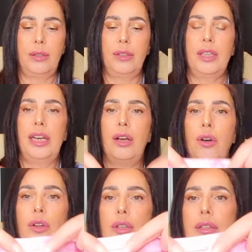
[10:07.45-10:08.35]
the
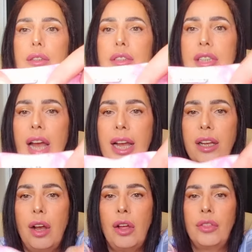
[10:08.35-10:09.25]
little
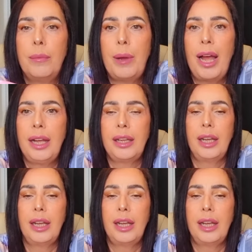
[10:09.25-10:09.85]
tag on the back